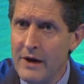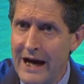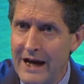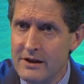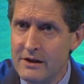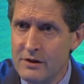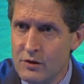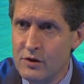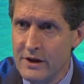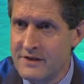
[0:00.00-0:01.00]
And
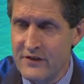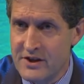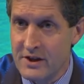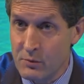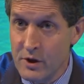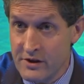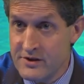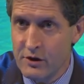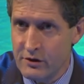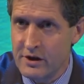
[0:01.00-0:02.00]
let's face it, the world is
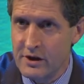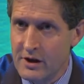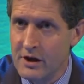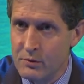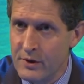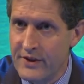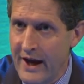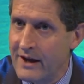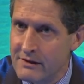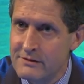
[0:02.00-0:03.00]
not going to go with
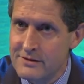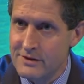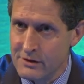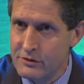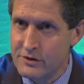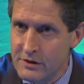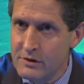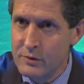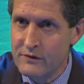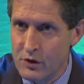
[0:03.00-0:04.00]
that solution.
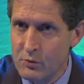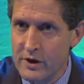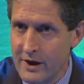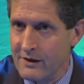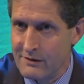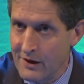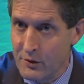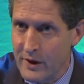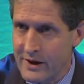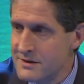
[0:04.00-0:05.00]
We've got to work out other
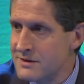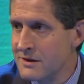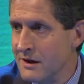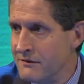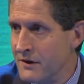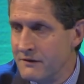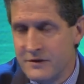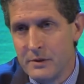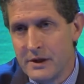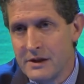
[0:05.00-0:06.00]
ways of
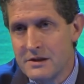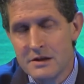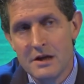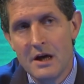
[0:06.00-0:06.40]
doing this.